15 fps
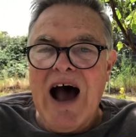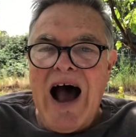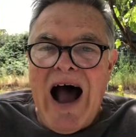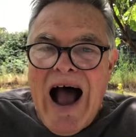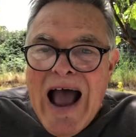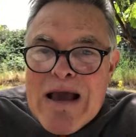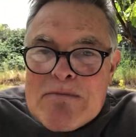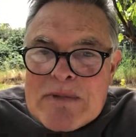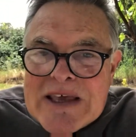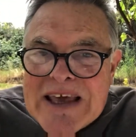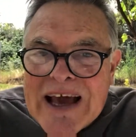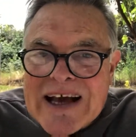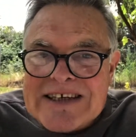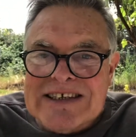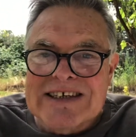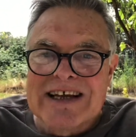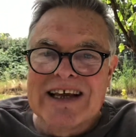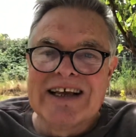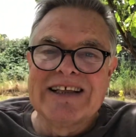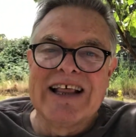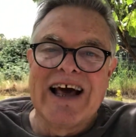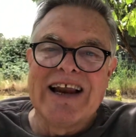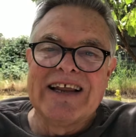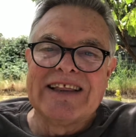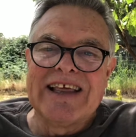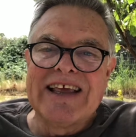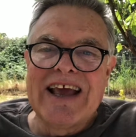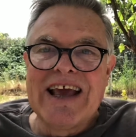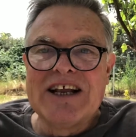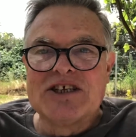I'm guessing that at
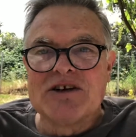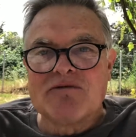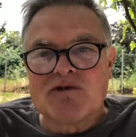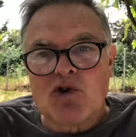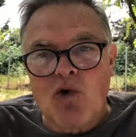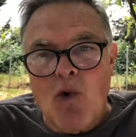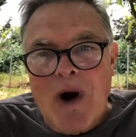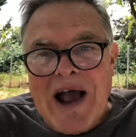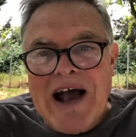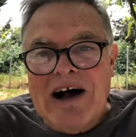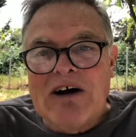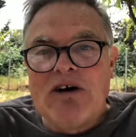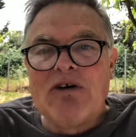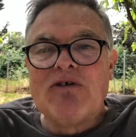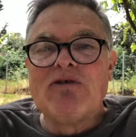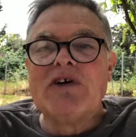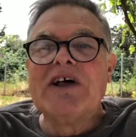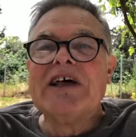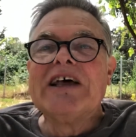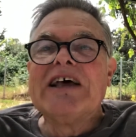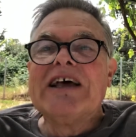the age of 12,